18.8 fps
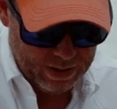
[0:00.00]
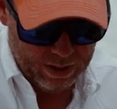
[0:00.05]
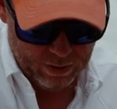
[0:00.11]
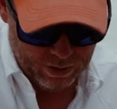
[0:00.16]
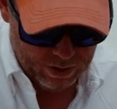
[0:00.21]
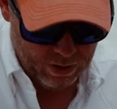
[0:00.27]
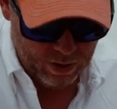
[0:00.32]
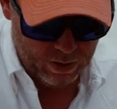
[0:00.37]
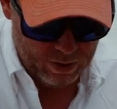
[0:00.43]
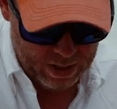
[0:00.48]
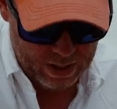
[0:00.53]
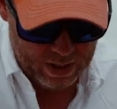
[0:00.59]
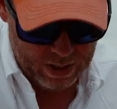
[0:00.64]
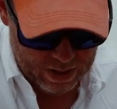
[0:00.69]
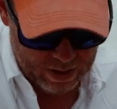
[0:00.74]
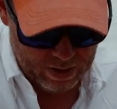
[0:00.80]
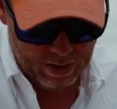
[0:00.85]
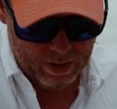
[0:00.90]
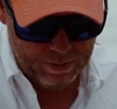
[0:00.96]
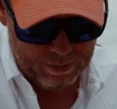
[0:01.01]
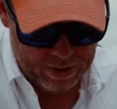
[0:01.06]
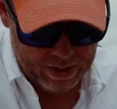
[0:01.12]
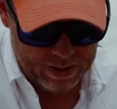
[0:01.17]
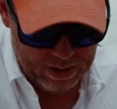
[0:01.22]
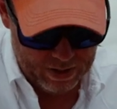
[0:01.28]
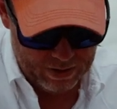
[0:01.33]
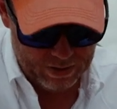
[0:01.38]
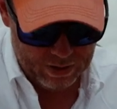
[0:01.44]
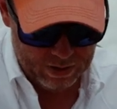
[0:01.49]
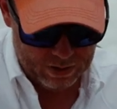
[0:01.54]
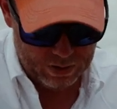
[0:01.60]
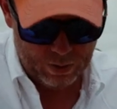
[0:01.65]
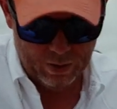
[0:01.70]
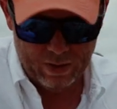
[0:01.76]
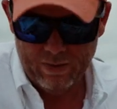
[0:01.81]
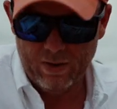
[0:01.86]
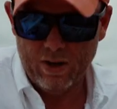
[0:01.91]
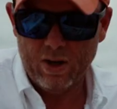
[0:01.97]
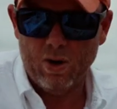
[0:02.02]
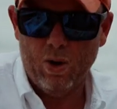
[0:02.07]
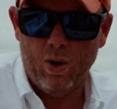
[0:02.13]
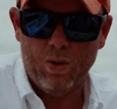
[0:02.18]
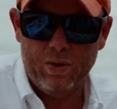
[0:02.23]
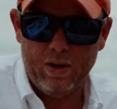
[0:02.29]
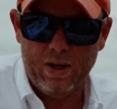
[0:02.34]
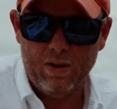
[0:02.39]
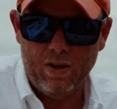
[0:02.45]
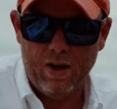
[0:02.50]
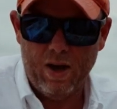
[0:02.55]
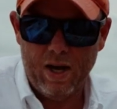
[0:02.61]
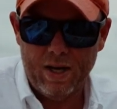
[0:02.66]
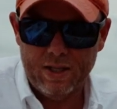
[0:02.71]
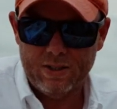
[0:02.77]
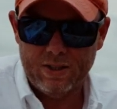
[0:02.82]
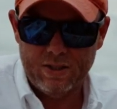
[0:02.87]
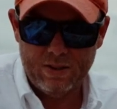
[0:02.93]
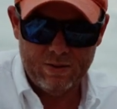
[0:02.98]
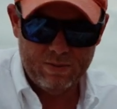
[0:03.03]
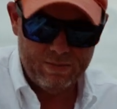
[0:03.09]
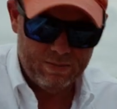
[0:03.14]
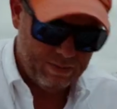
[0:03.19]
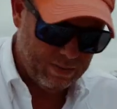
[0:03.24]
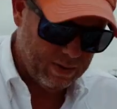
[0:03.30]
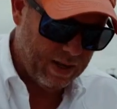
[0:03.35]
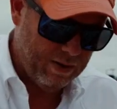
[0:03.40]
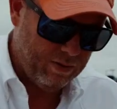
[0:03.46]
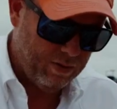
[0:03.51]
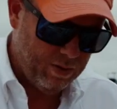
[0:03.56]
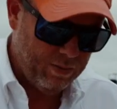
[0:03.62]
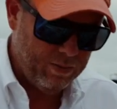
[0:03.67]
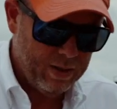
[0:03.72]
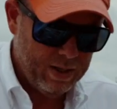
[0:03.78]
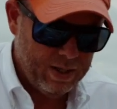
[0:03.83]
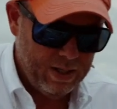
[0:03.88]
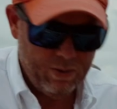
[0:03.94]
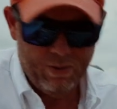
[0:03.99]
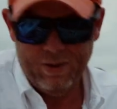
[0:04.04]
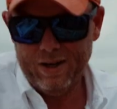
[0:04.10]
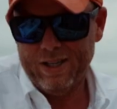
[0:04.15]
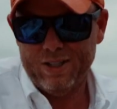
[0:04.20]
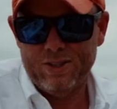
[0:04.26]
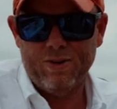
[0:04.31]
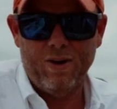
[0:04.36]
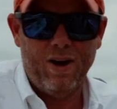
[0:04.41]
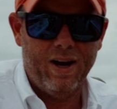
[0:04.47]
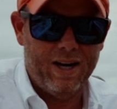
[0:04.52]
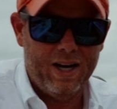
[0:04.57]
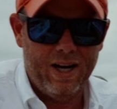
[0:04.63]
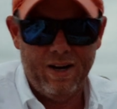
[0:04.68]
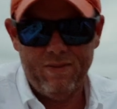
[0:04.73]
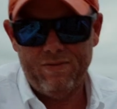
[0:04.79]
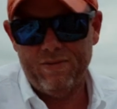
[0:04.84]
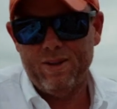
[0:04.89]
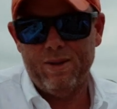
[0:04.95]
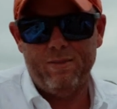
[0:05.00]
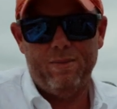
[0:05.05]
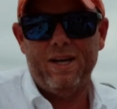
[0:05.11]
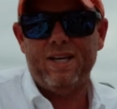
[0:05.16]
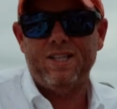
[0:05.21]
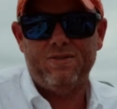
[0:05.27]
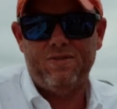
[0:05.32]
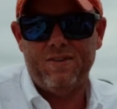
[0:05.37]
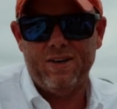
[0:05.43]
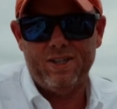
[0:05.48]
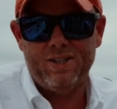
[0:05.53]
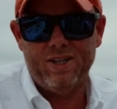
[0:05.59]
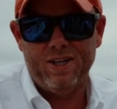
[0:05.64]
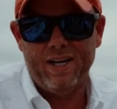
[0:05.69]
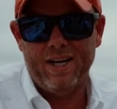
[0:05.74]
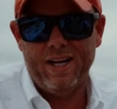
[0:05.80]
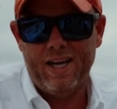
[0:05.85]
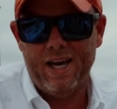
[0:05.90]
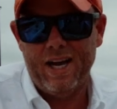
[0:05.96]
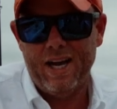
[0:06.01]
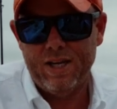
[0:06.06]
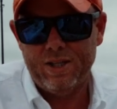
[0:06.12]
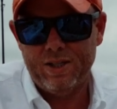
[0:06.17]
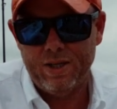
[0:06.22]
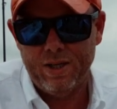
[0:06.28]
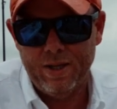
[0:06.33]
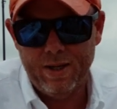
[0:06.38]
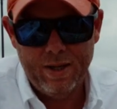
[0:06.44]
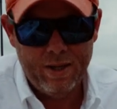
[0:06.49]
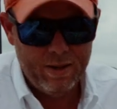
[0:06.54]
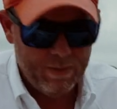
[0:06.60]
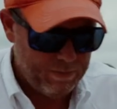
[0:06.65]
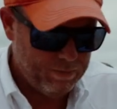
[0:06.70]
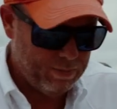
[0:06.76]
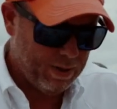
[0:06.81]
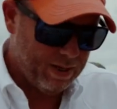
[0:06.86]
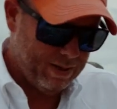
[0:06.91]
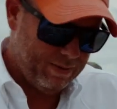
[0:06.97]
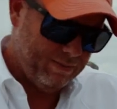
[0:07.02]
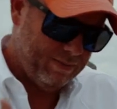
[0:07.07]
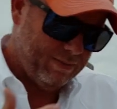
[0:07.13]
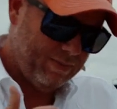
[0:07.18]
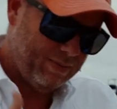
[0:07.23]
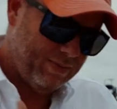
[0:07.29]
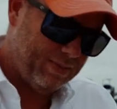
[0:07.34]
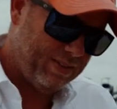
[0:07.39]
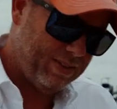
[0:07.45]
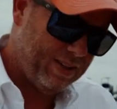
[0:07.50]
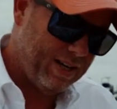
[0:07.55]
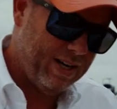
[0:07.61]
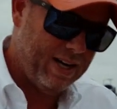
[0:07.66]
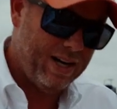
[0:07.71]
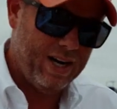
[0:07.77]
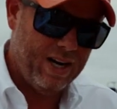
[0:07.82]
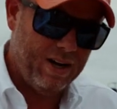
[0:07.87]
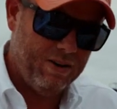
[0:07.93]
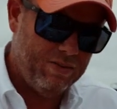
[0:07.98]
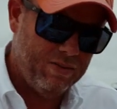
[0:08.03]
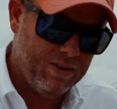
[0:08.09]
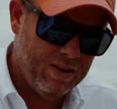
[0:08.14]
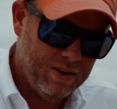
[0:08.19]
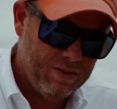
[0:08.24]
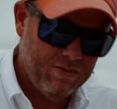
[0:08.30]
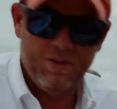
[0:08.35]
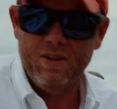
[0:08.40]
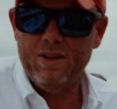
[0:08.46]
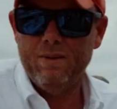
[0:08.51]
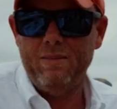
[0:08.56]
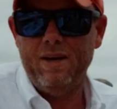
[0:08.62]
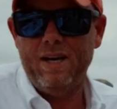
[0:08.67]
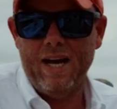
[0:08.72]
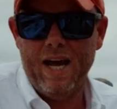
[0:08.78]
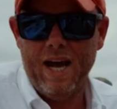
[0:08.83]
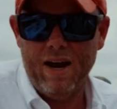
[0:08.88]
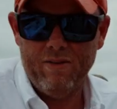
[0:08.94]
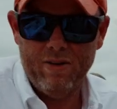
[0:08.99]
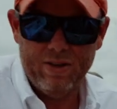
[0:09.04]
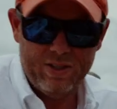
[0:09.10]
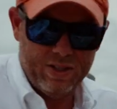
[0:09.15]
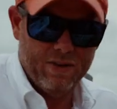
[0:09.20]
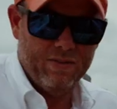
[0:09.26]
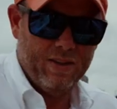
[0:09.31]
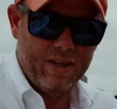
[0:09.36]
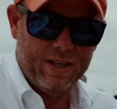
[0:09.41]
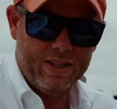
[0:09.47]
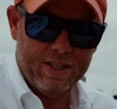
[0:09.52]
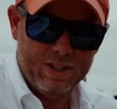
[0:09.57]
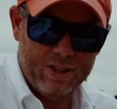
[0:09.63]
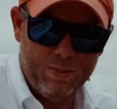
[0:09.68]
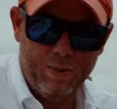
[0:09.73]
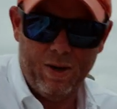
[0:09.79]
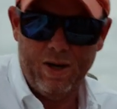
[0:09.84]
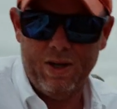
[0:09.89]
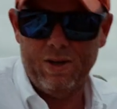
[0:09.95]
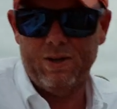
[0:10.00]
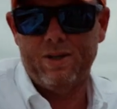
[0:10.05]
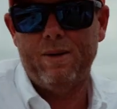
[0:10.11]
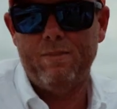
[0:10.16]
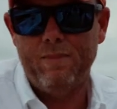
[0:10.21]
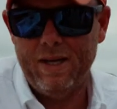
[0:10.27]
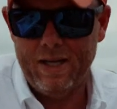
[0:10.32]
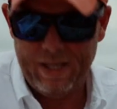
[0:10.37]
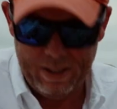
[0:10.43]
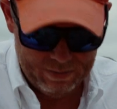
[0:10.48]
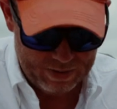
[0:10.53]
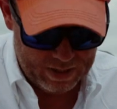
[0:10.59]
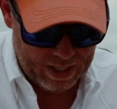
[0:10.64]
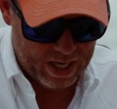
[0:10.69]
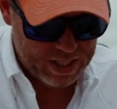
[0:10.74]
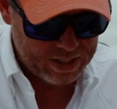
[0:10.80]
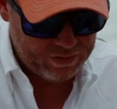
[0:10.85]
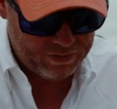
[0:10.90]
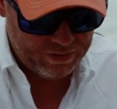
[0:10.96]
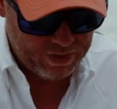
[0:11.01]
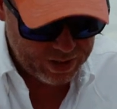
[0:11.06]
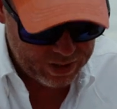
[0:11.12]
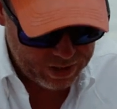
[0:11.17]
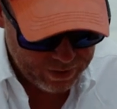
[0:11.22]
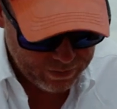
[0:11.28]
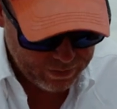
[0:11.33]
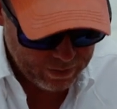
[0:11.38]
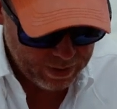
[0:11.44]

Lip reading: Hoagie, in our opinion, there's sort of a Goldilocks level. You want it strong enough for the biggest fish you're going to catch, but thin enough for the mean average of like the smaller to medium sized fish.